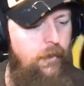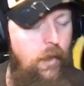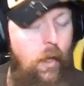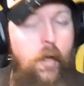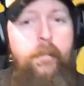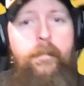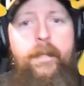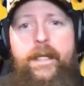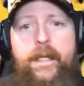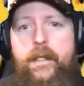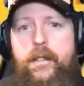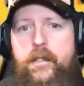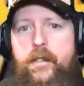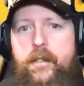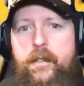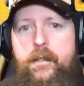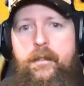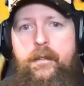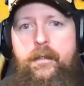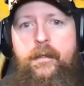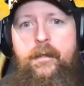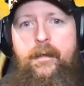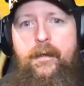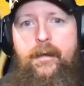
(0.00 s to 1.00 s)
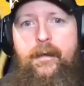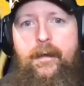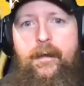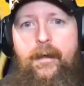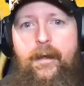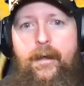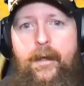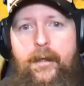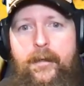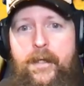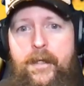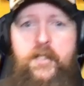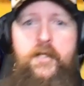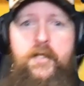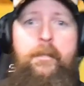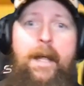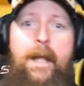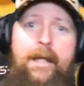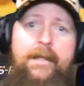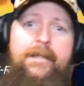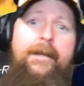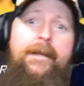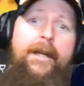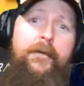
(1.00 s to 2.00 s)
long beach uh, nick
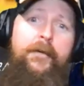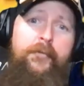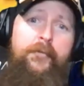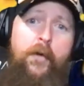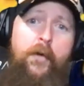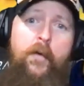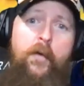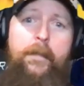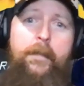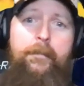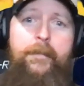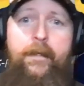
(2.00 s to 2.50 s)
shabazz and i drove